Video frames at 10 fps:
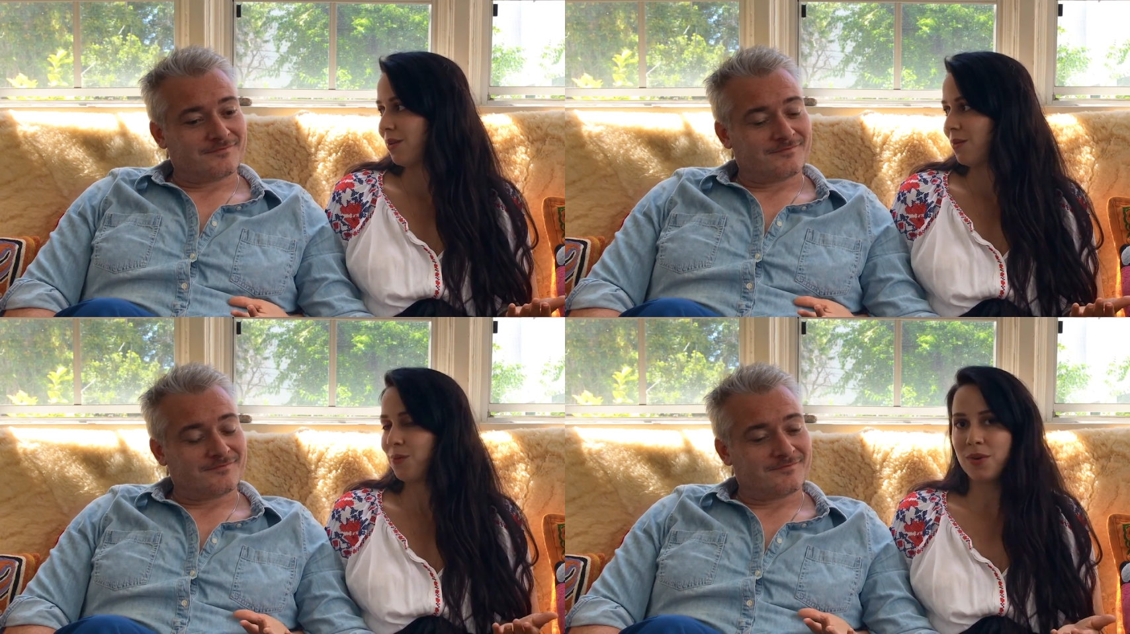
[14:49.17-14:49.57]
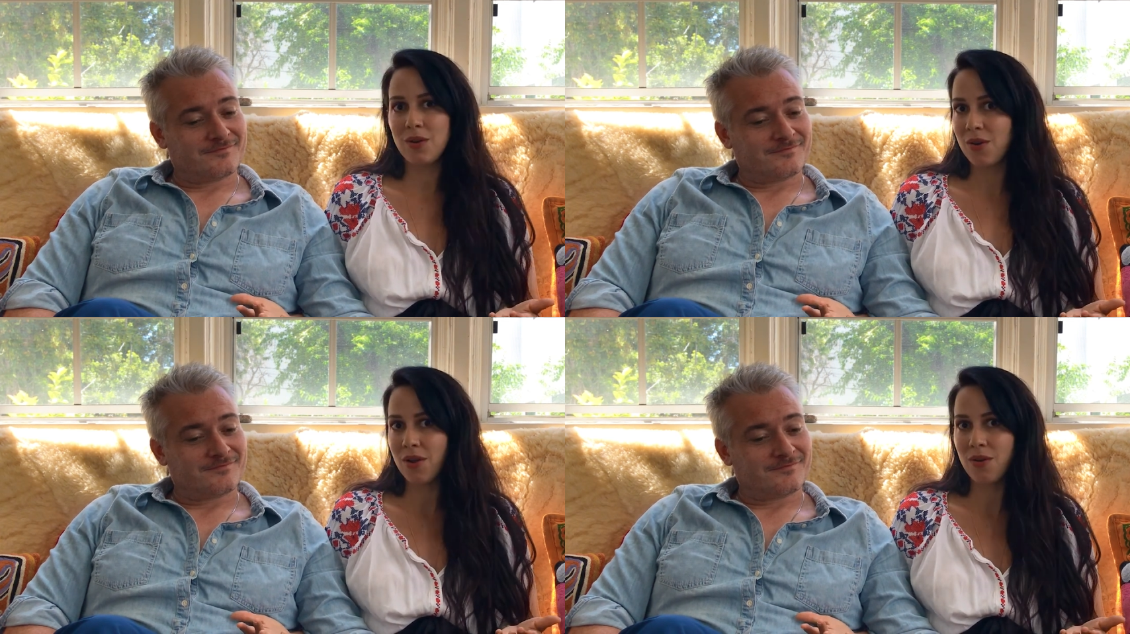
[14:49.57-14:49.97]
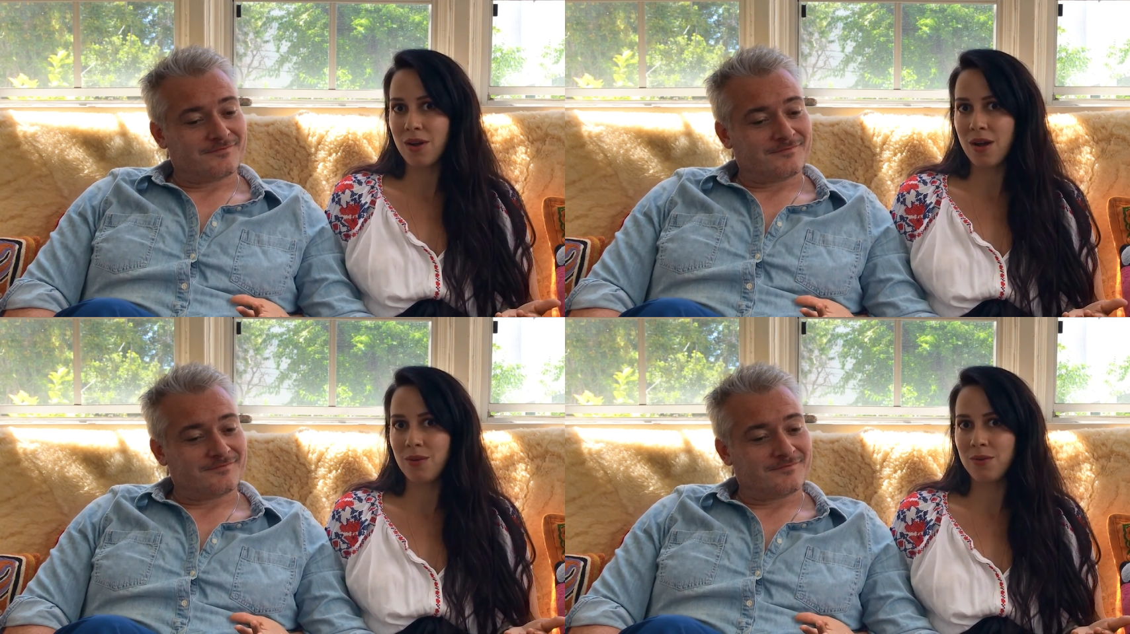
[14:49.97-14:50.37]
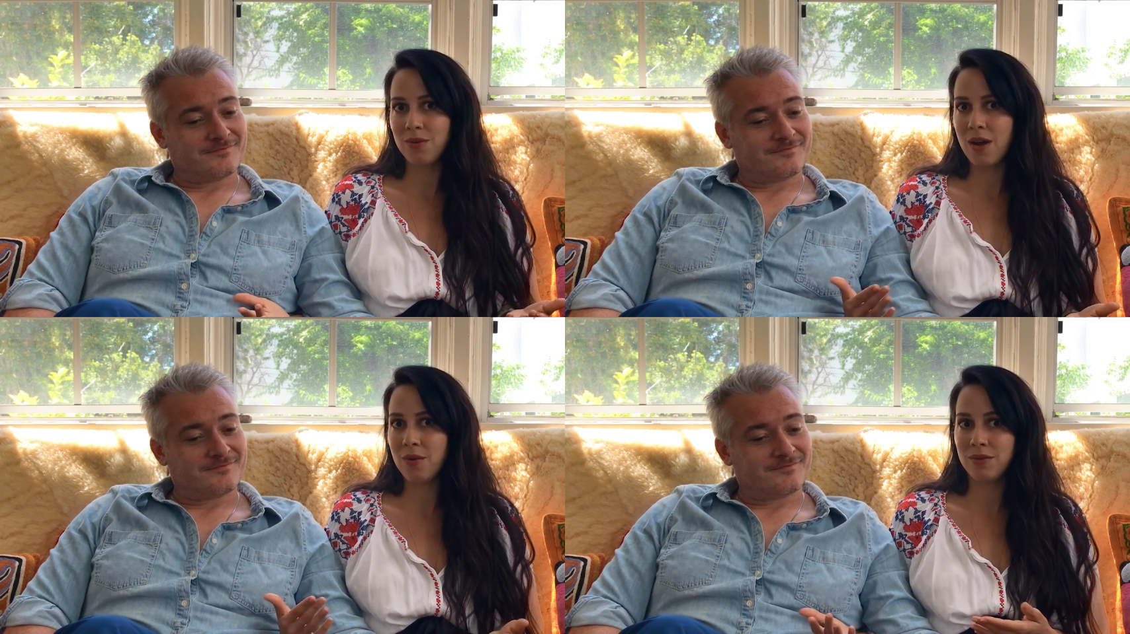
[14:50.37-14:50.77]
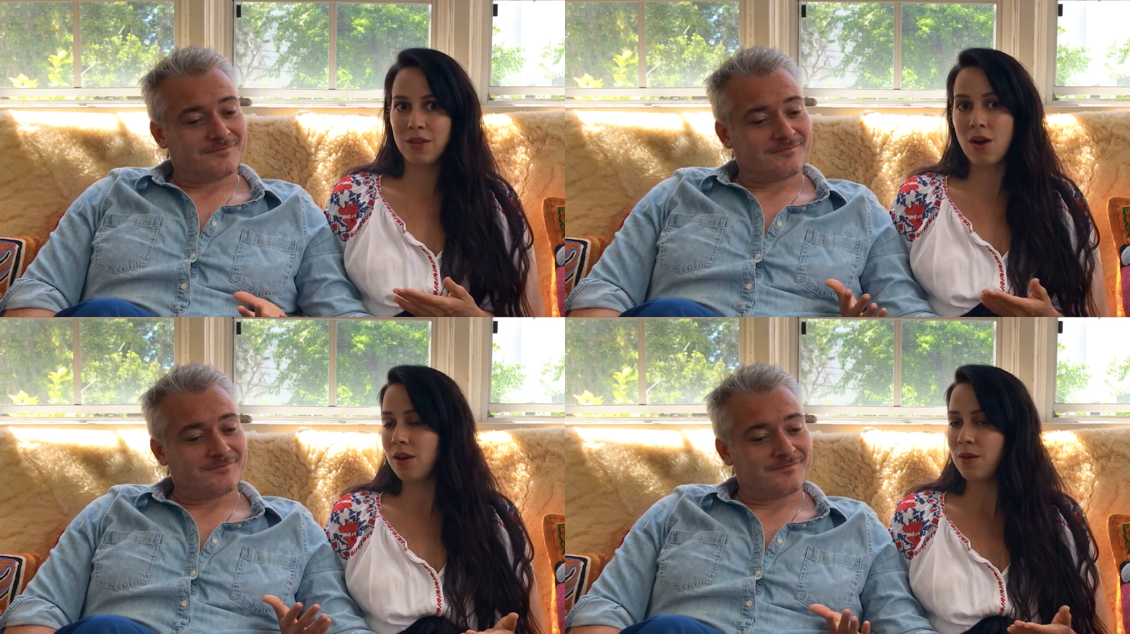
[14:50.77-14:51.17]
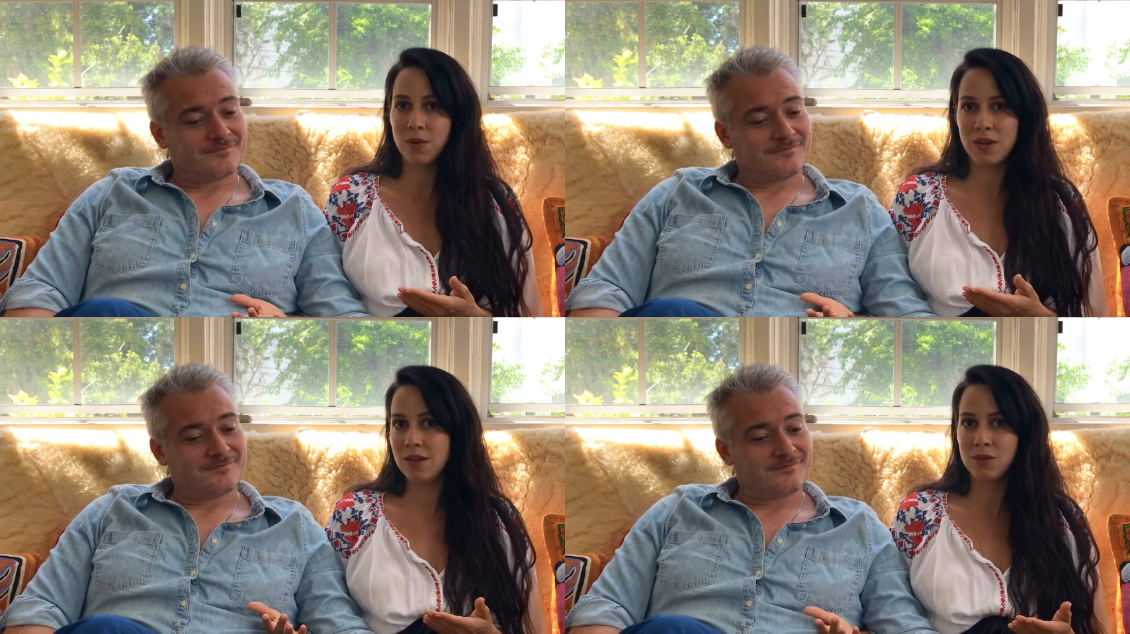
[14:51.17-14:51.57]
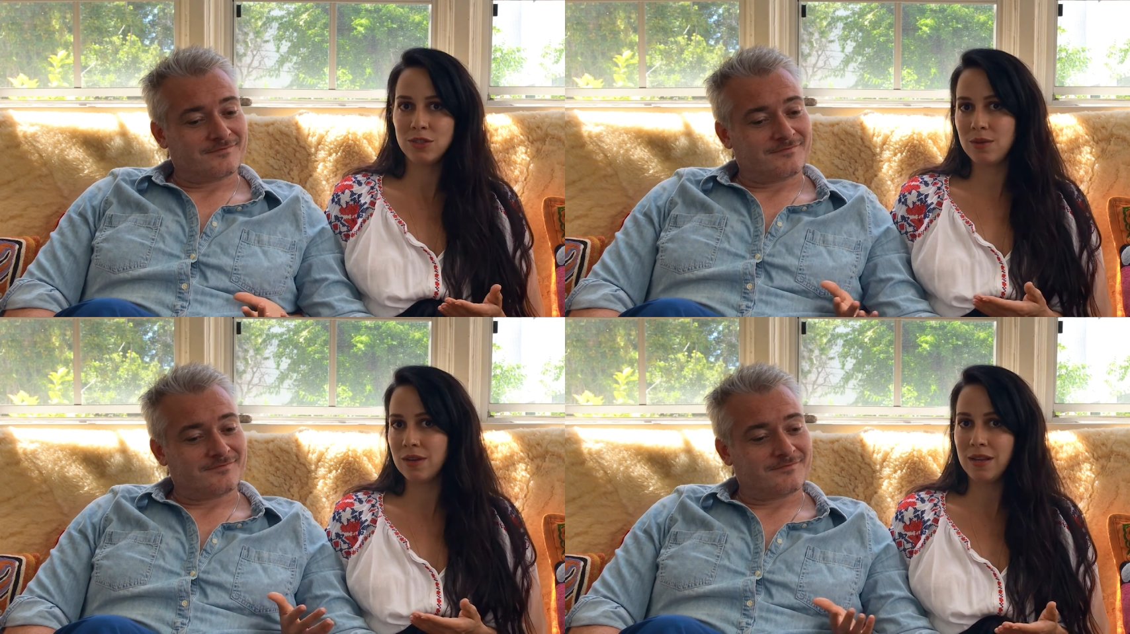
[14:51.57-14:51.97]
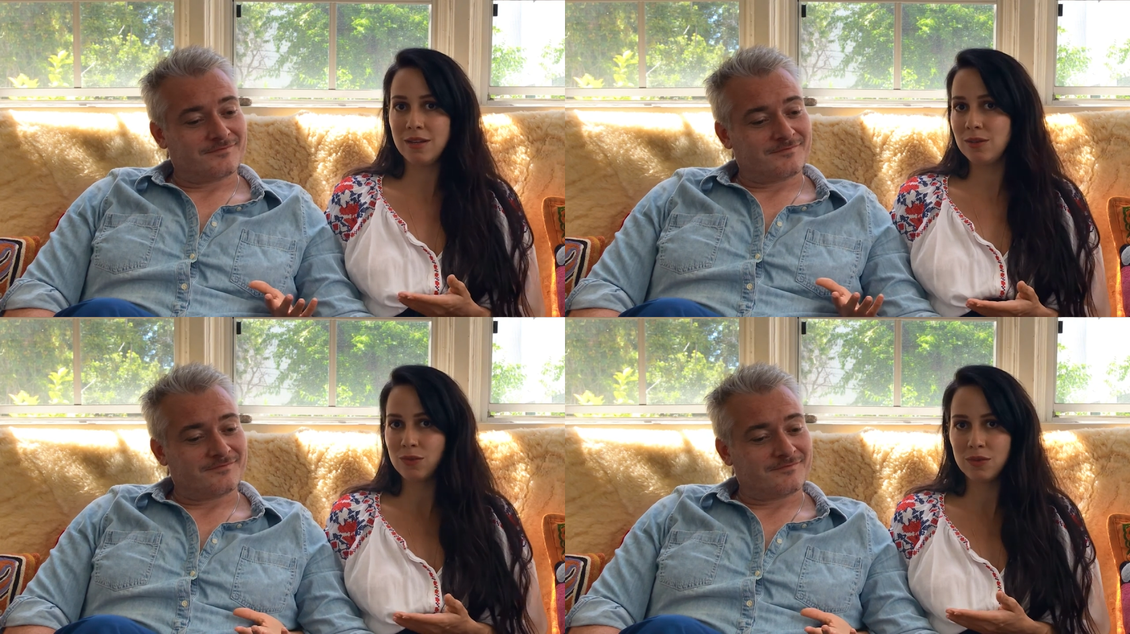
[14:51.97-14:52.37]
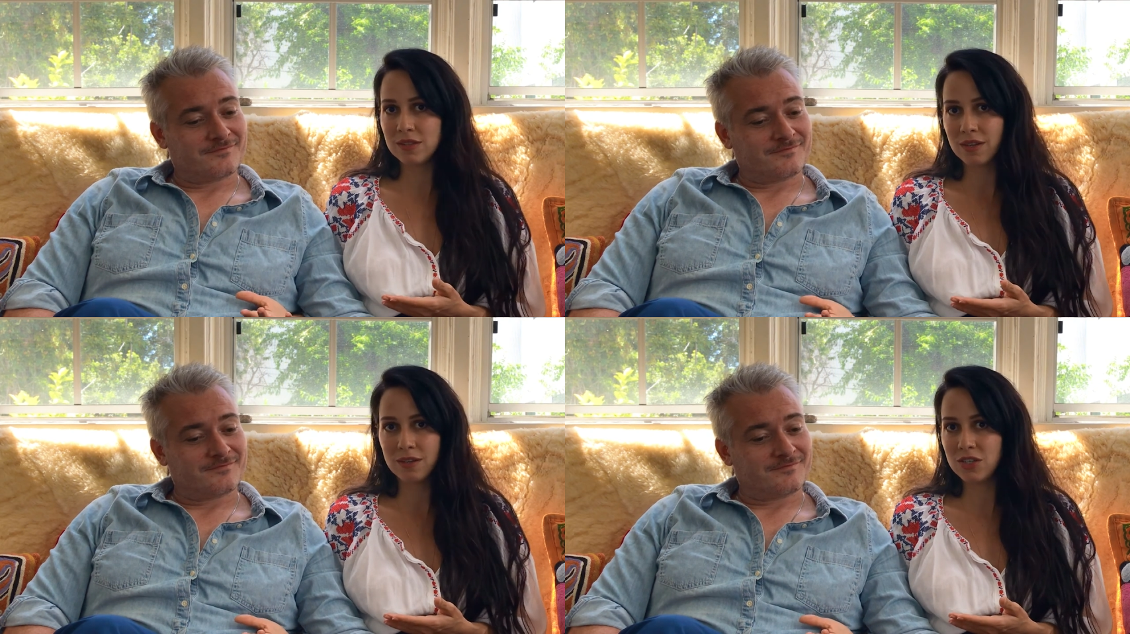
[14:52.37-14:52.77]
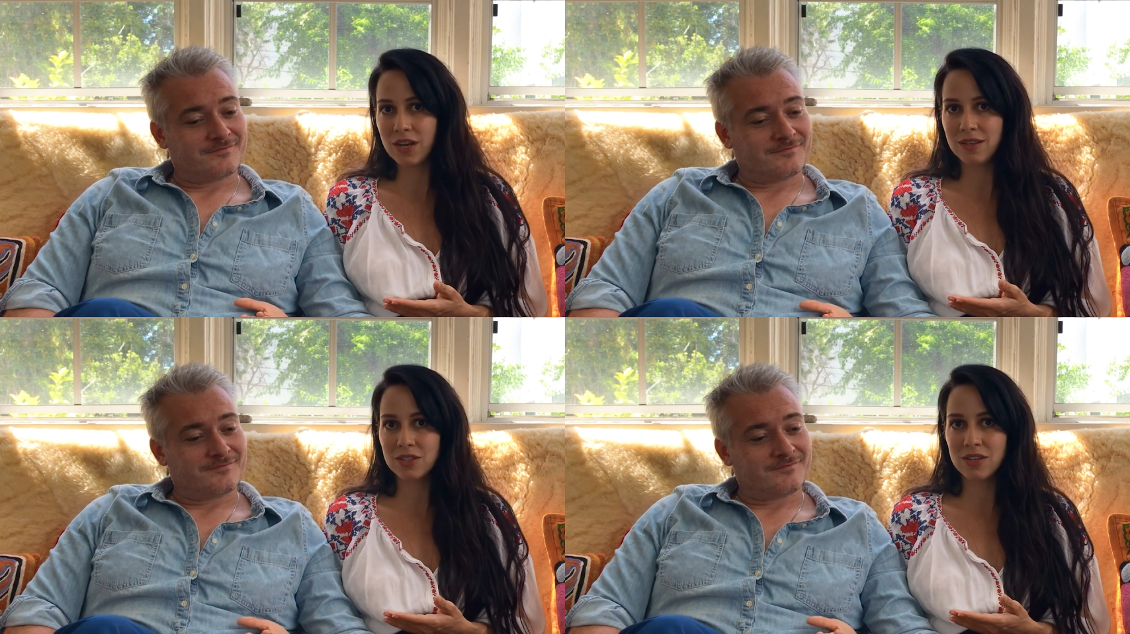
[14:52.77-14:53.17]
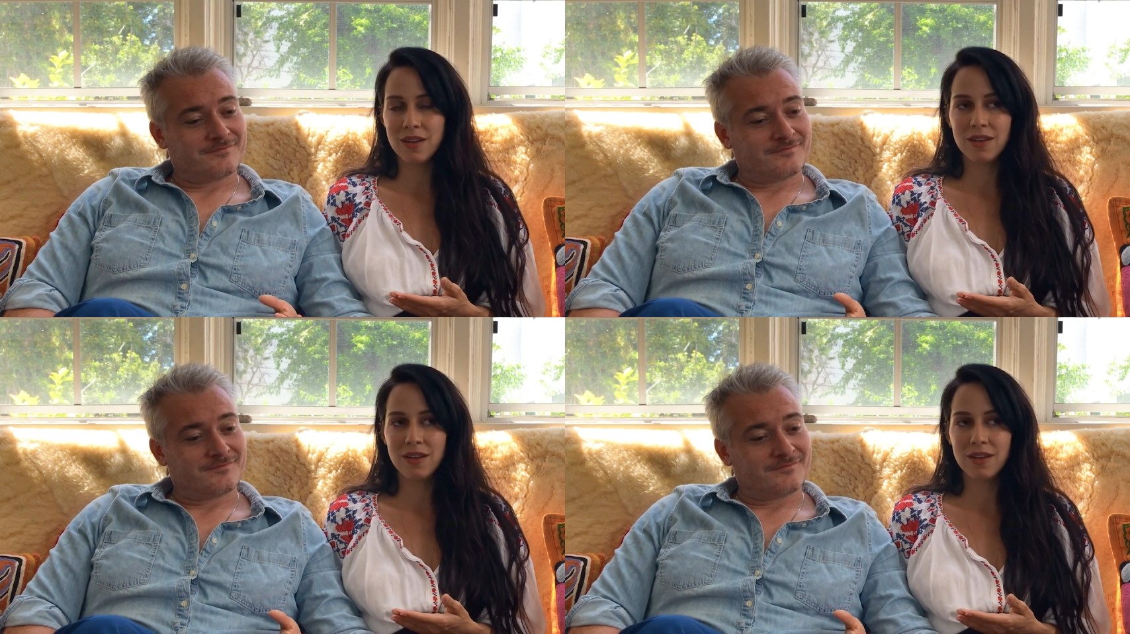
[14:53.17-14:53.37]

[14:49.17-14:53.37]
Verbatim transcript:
Speaker 1: Or we don't know how, how the Hollywood industry and the industry is going to change.